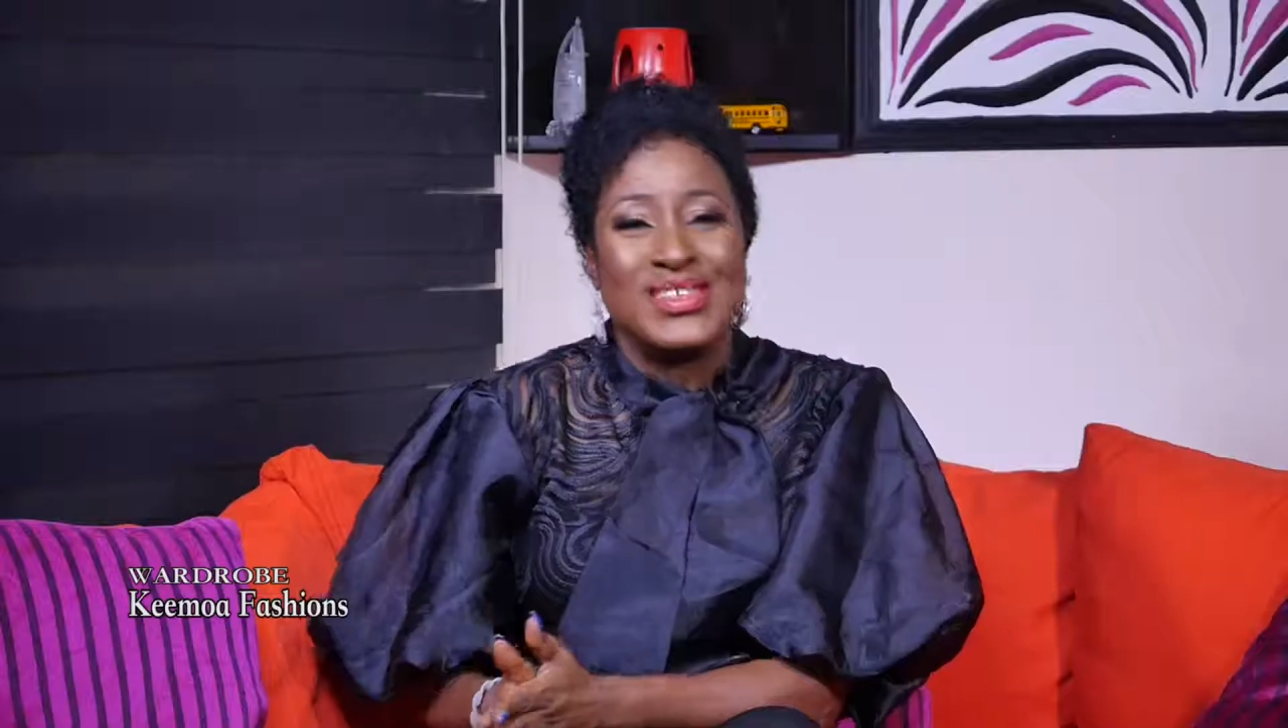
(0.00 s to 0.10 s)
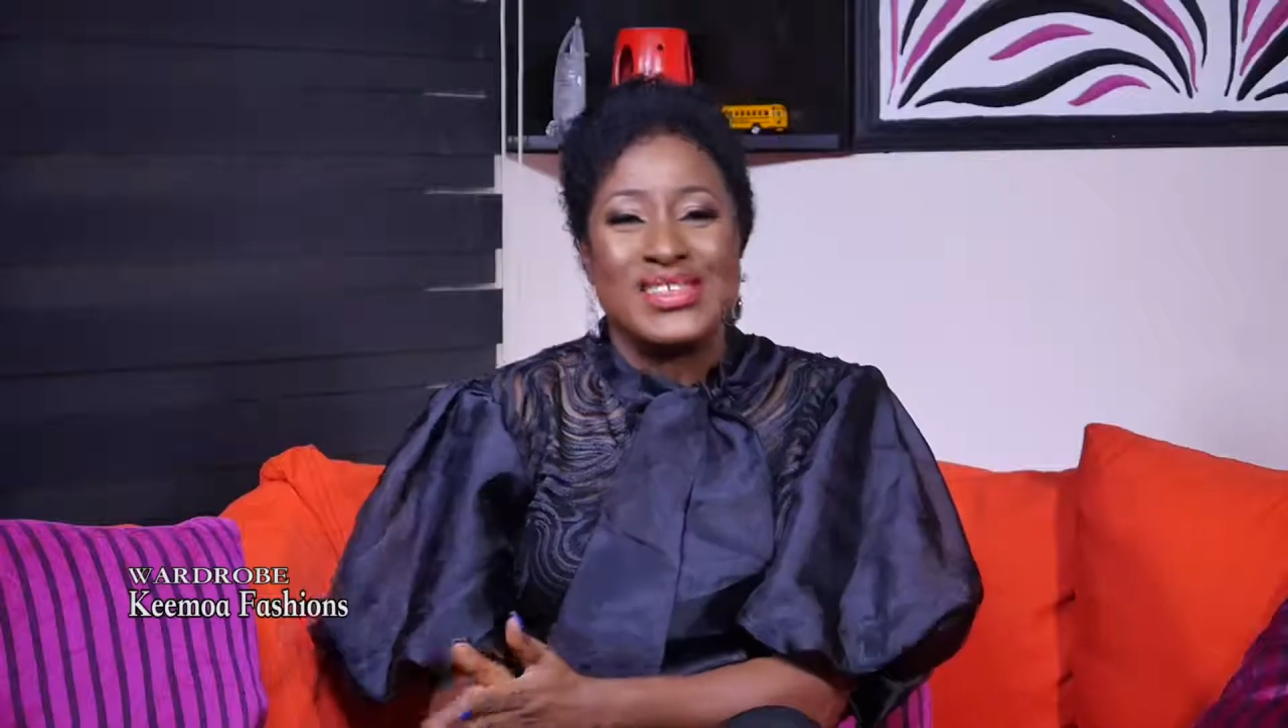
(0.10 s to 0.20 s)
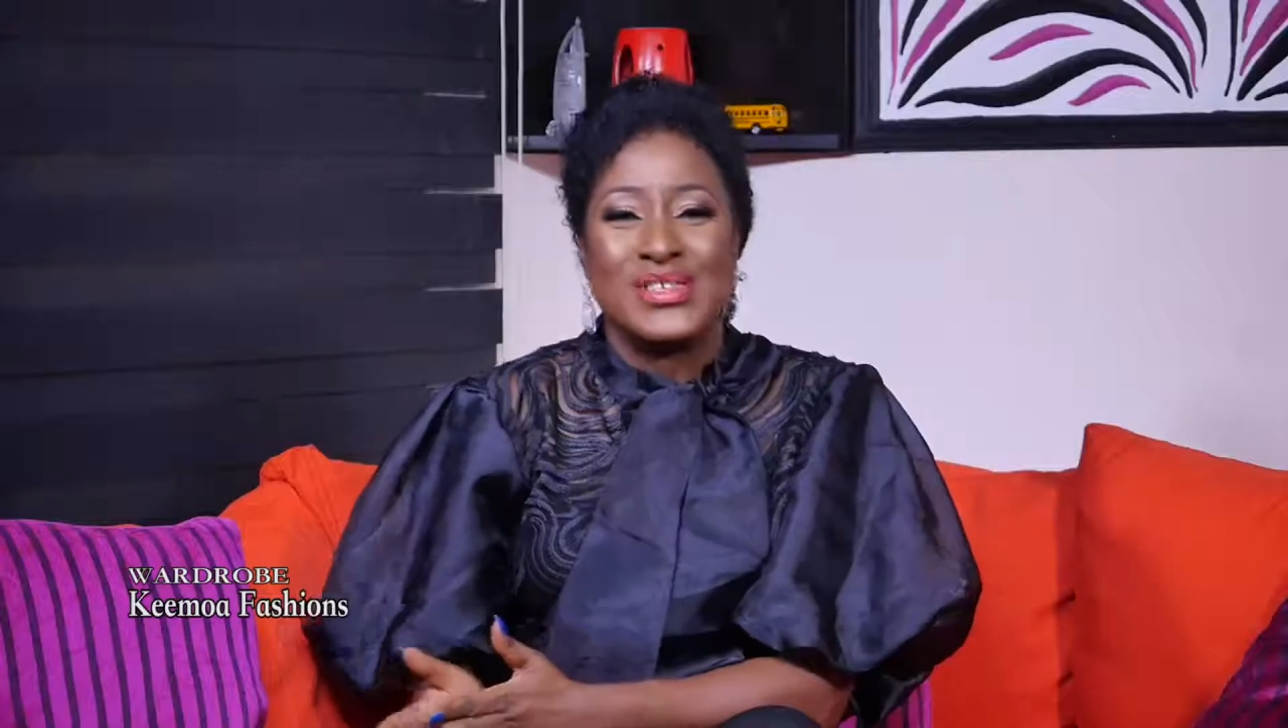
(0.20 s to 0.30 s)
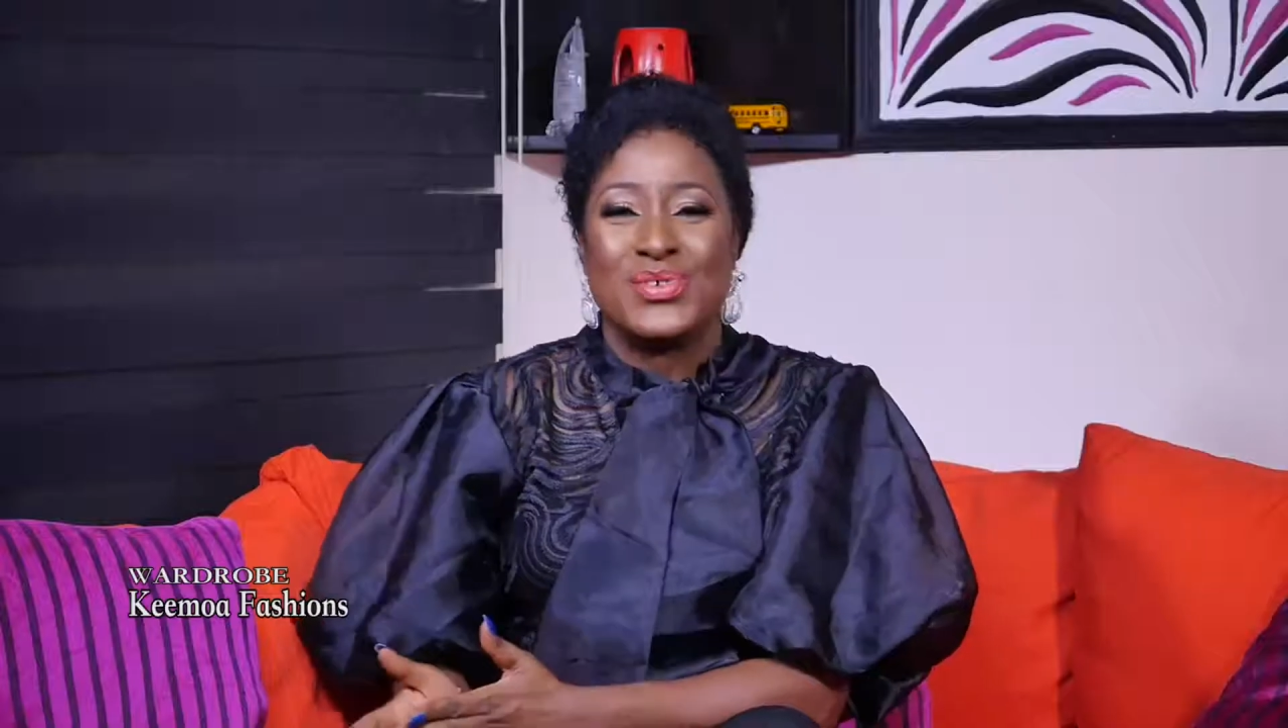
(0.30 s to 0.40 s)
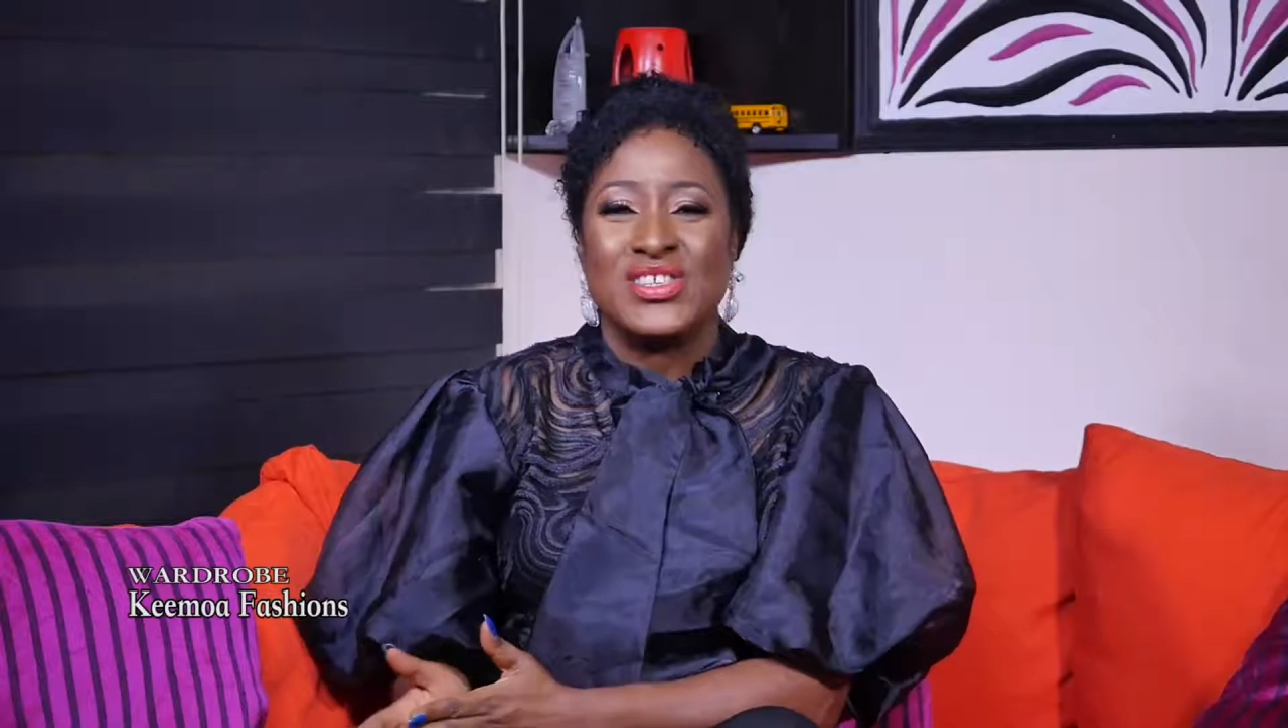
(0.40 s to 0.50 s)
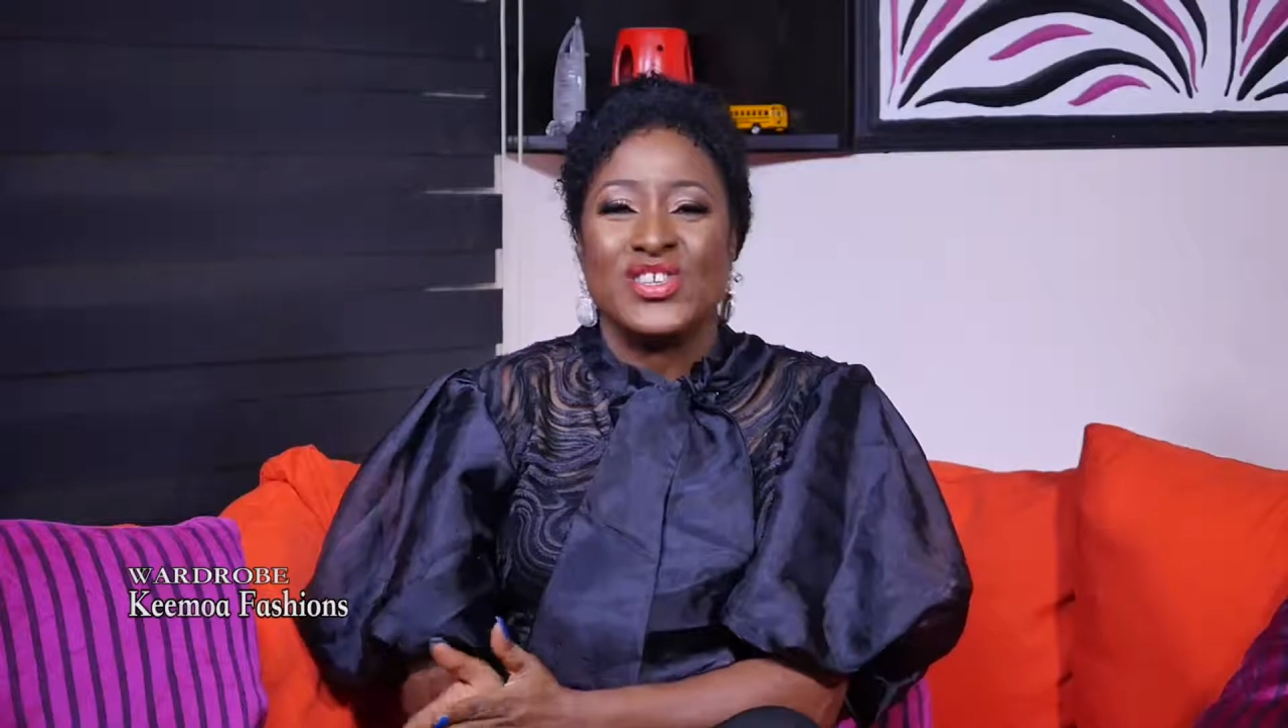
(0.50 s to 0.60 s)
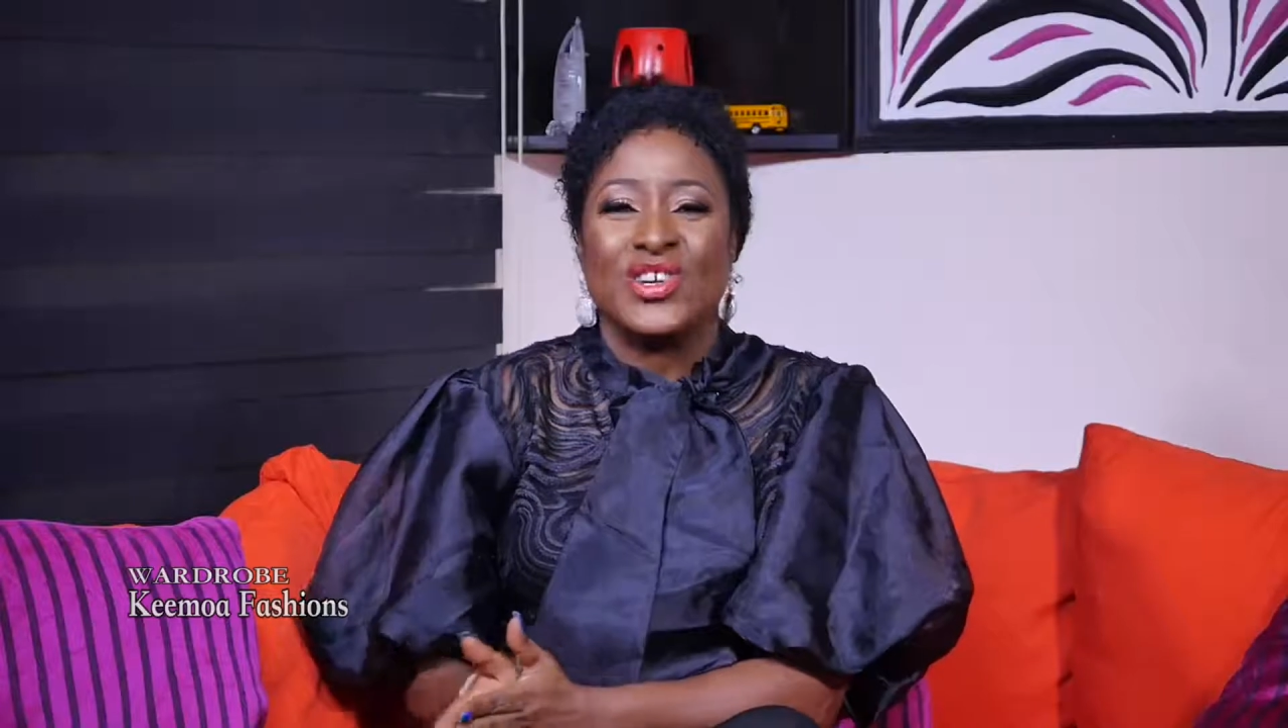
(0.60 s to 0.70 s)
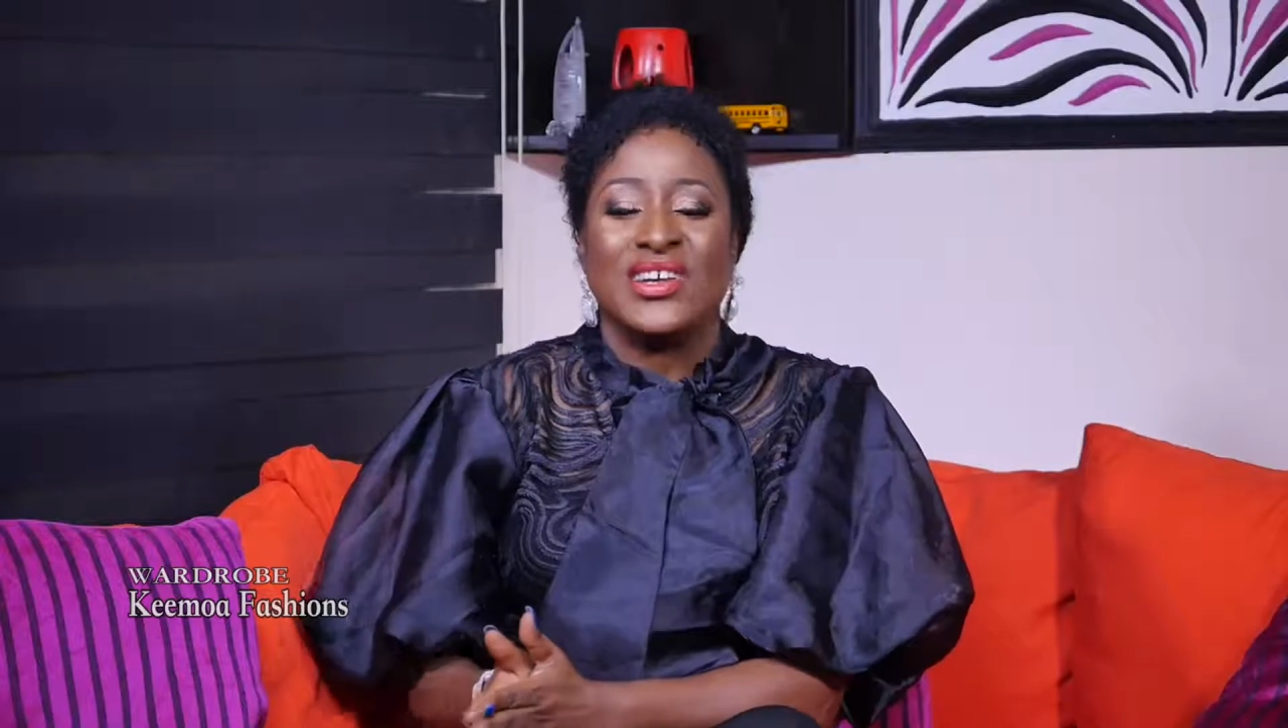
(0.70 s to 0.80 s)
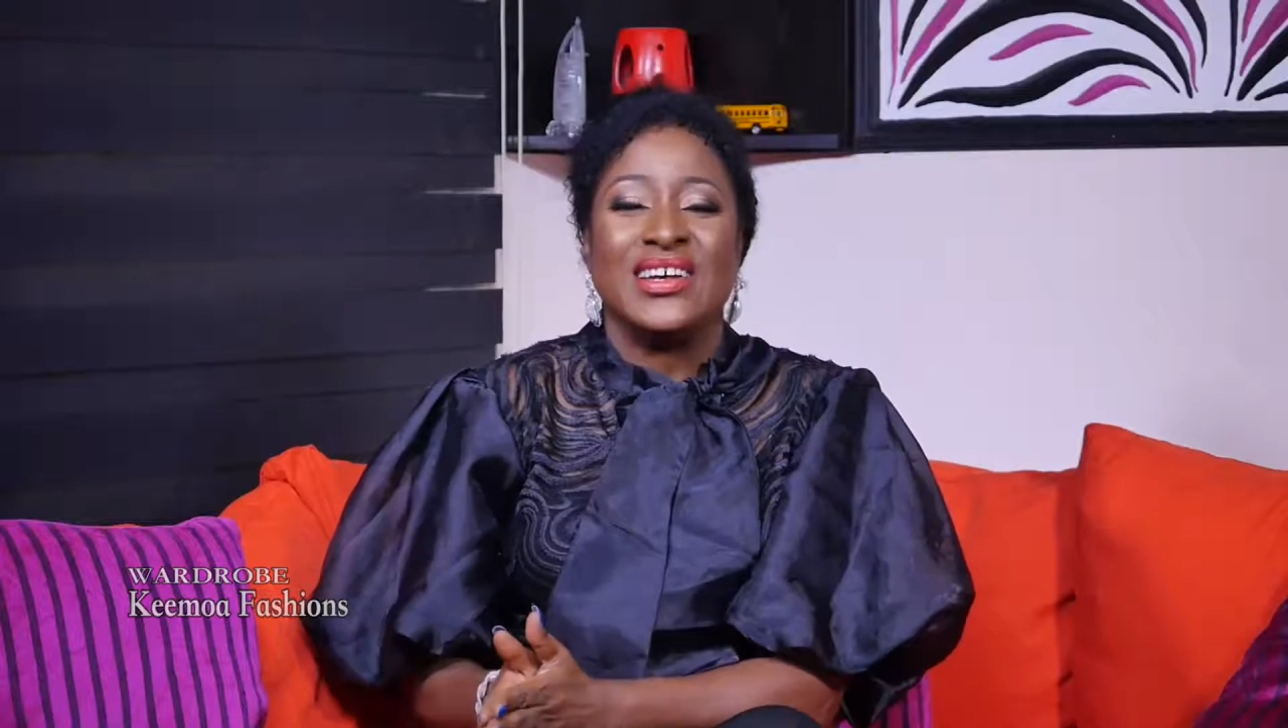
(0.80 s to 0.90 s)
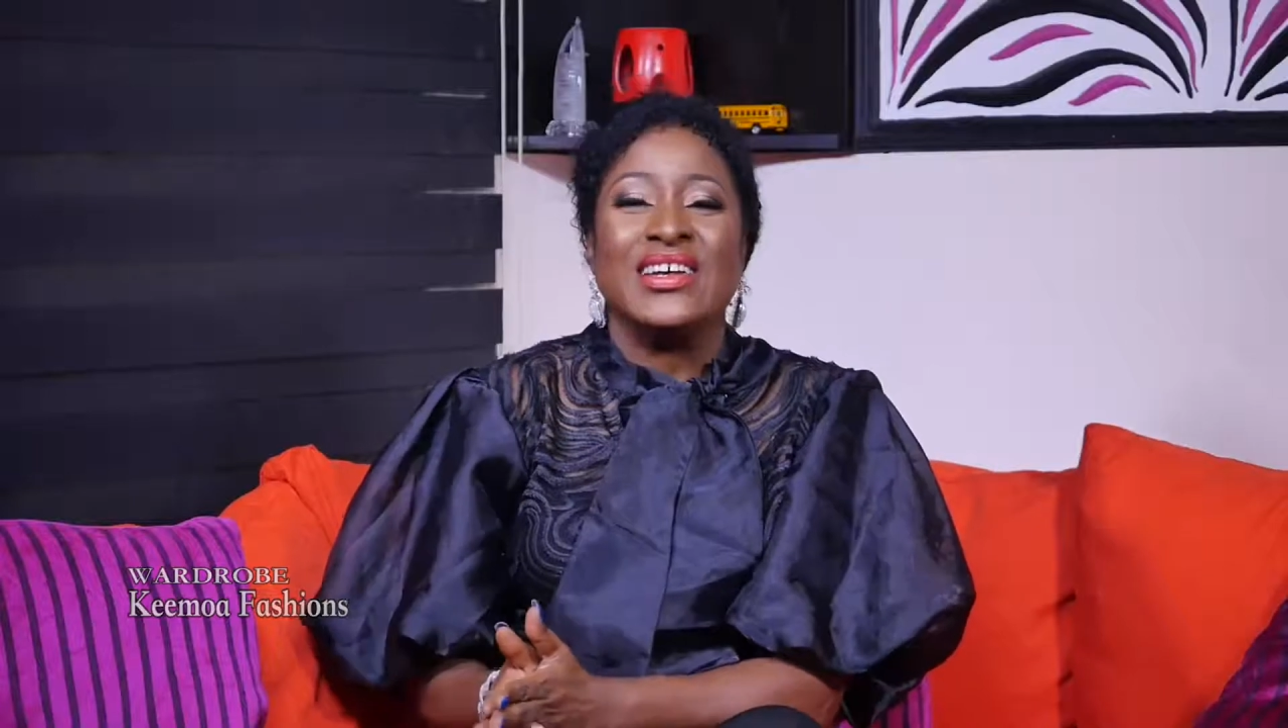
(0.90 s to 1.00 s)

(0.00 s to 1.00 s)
is Iretiola.